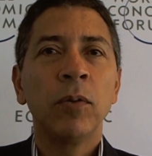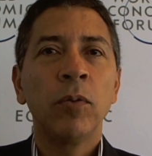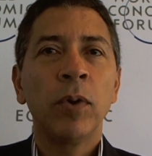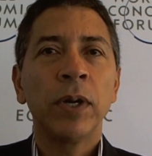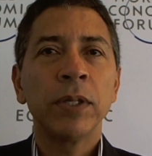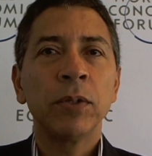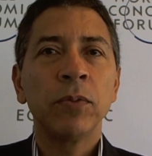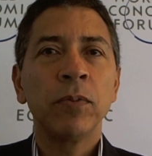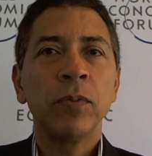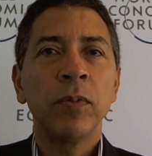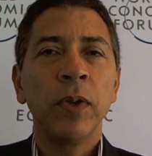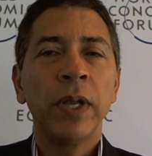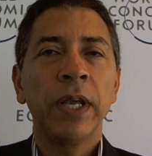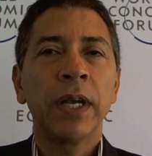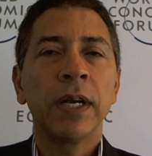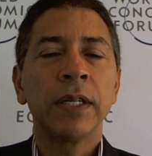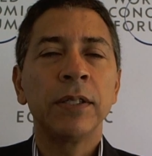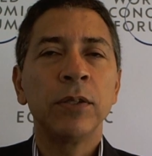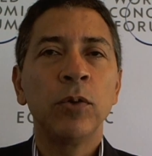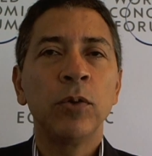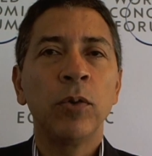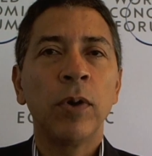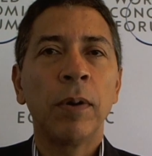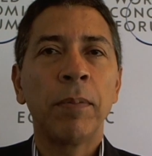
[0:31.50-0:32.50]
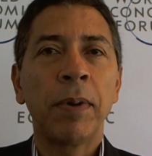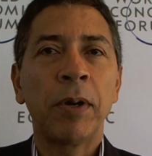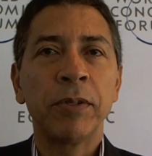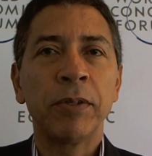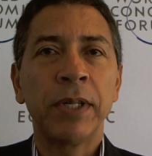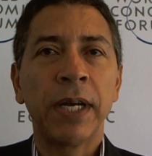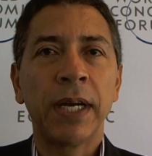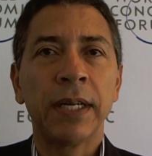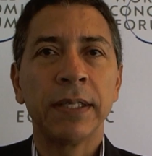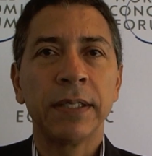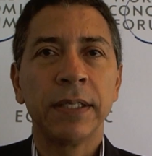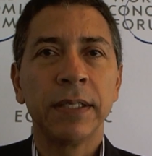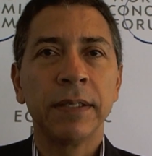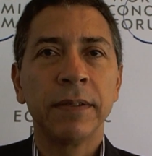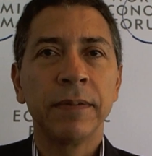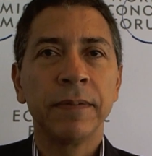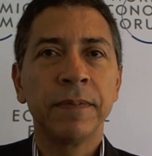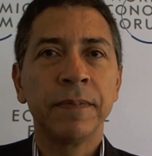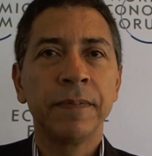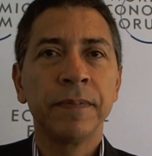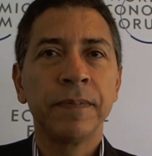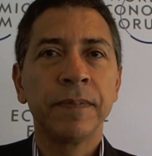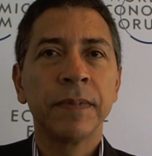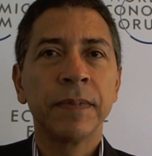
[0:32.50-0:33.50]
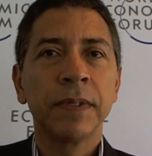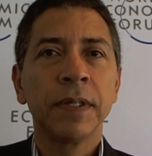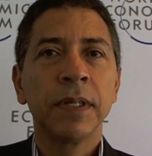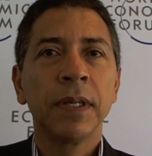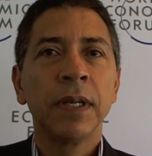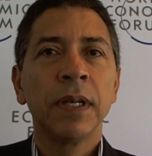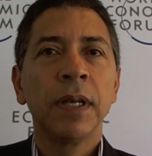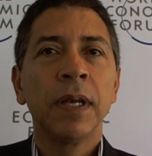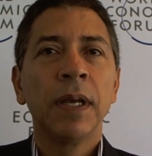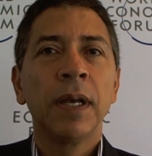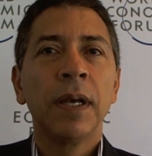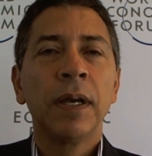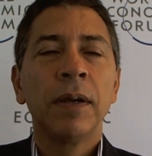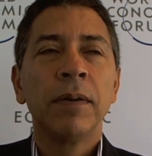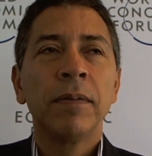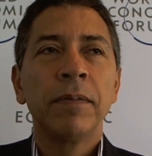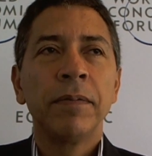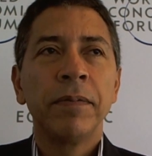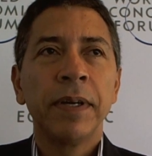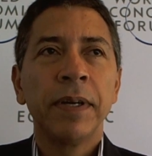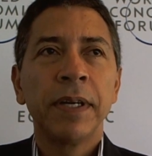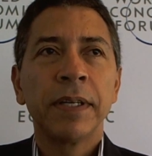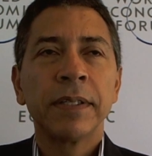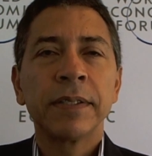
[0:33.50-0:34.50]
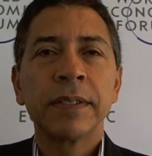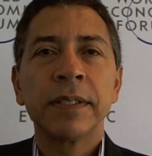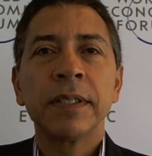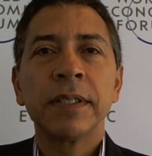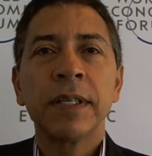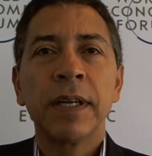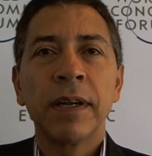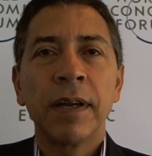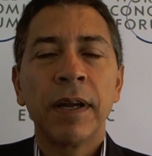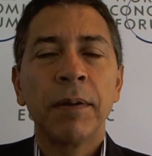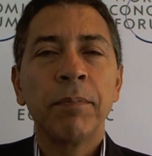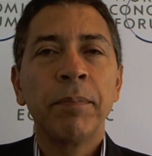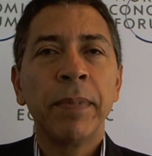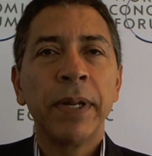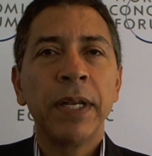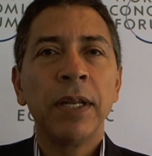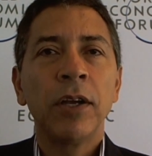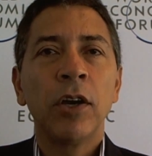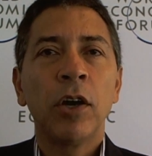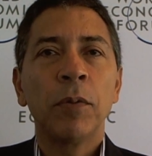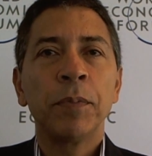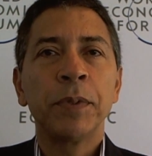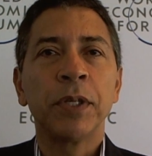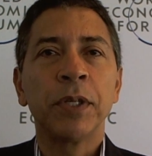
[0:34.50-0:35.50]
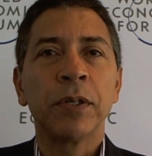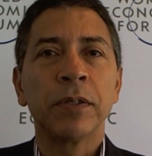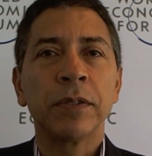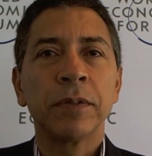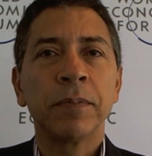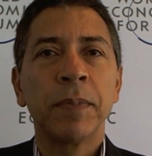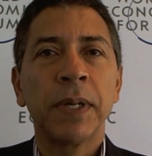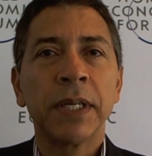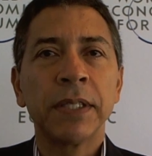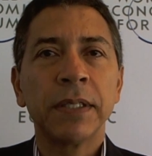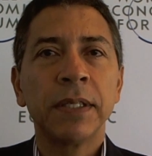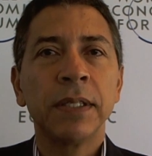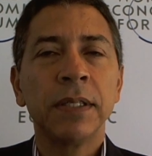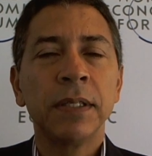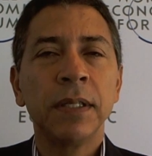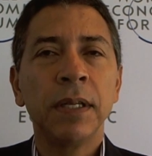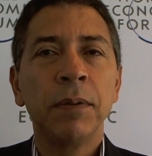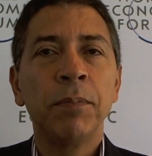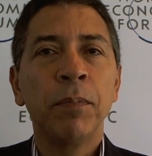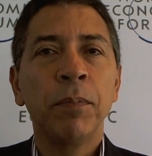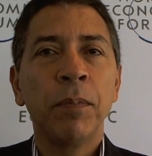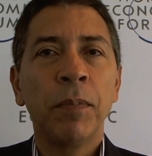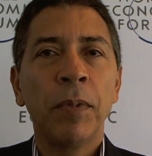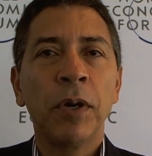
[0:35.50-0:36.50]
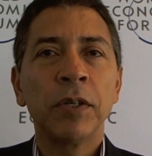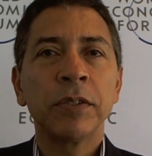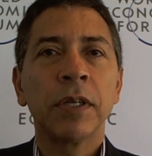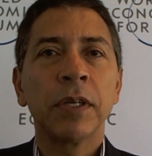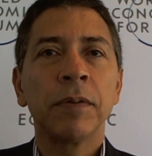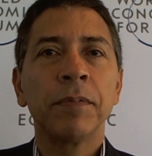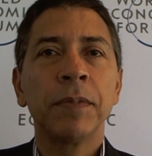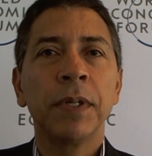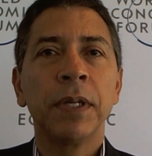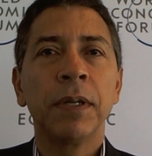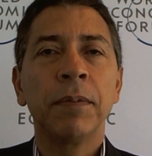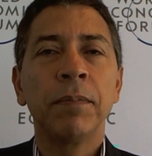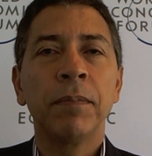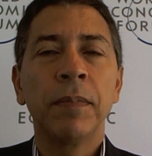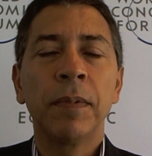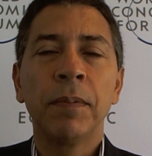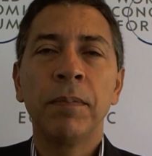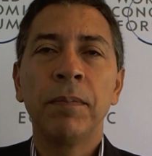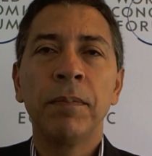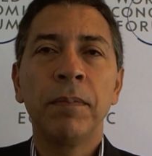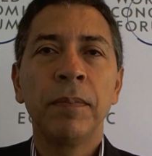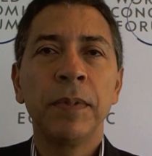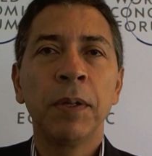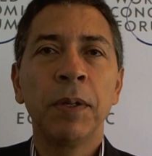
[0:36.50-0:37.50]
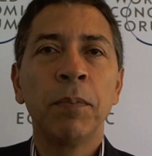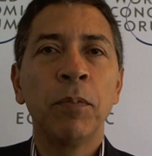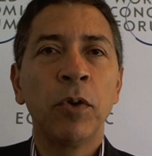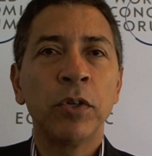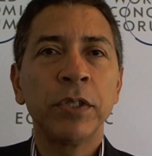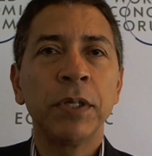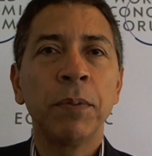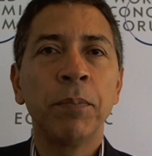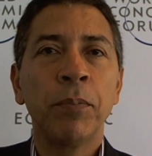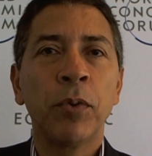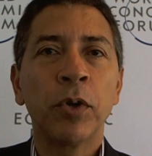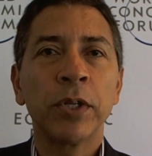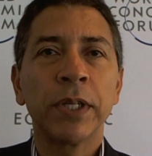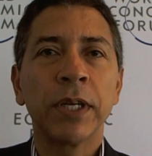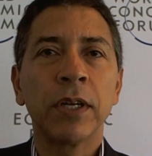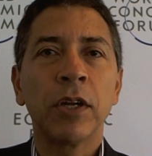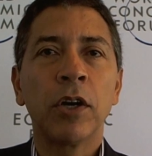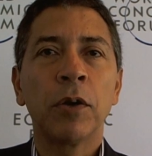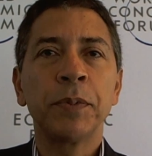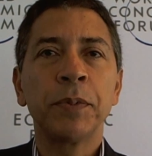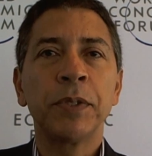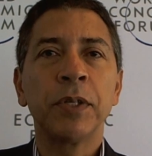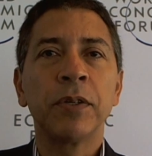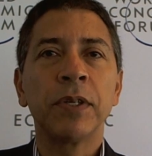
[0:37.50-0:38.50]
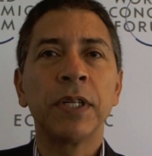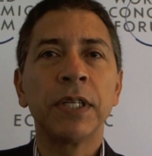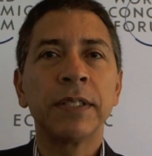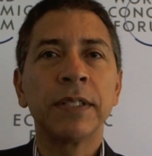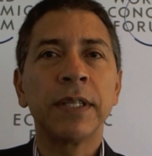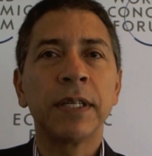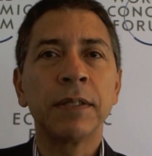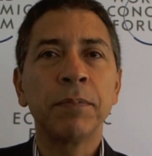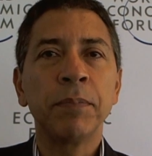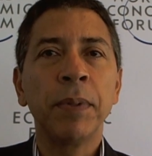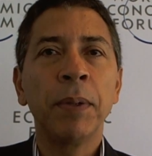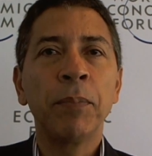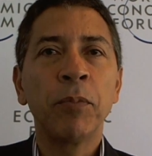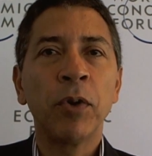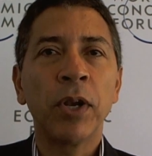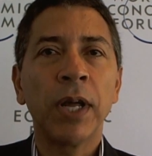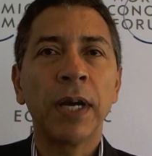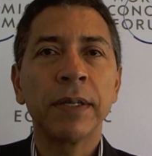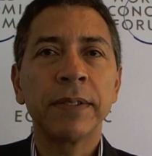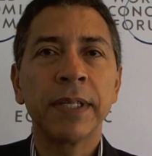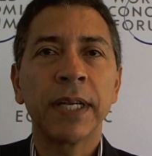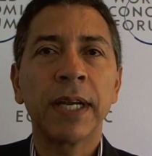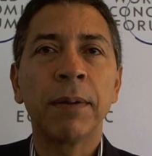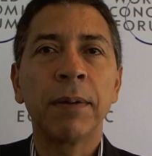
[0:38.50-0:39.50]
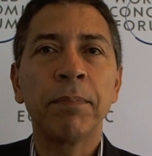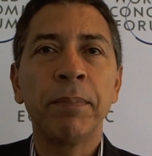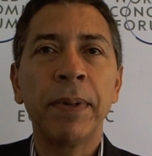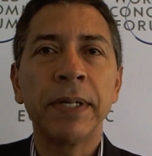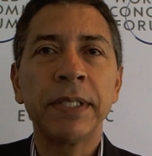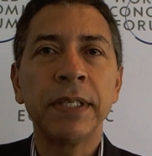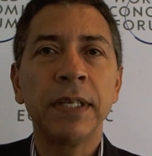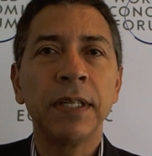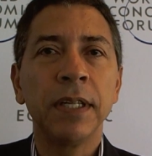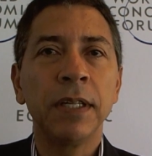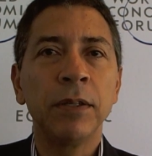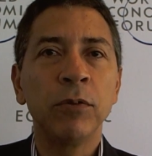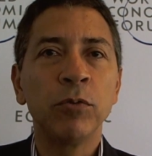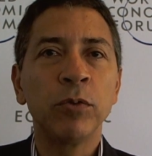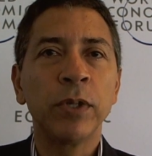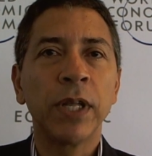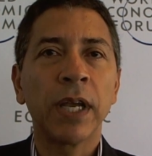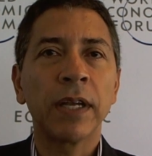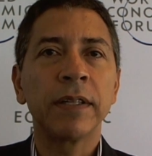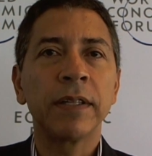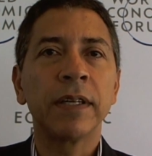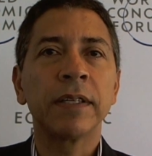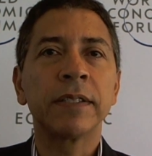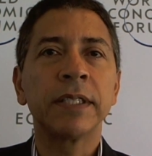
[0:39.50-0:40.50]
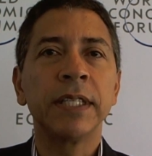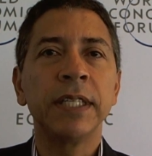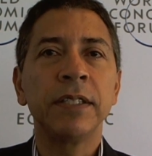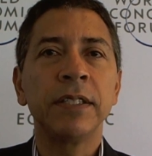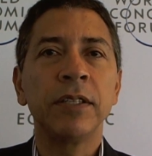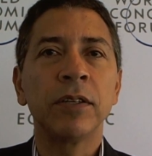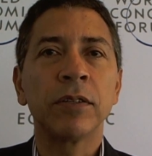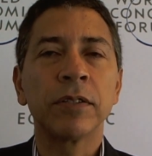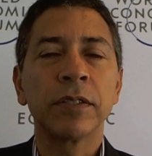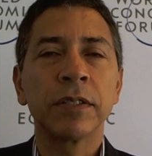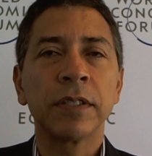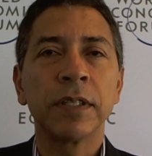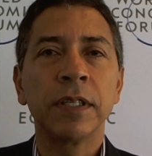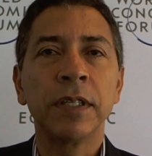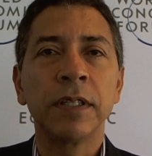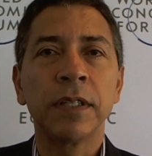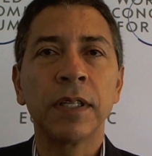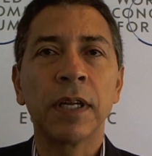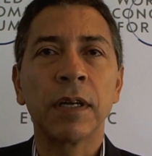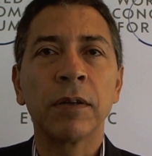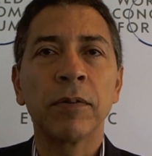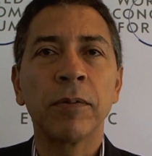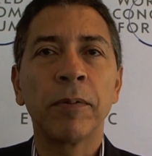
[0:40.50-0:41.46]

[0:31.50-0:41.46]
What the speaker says: What we can do about that? First, there are many options, but the most important option is that people have the capacity to take decisions in